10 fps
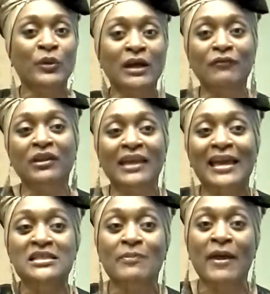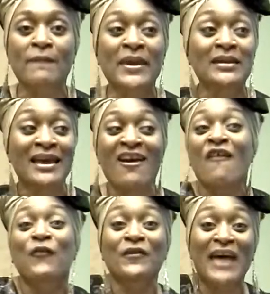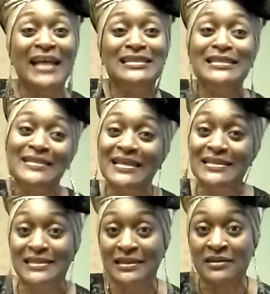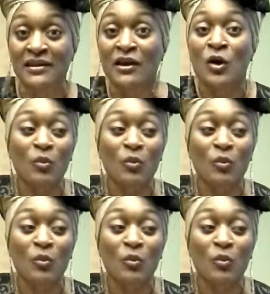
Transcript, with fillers: whatever the case may have been, for that season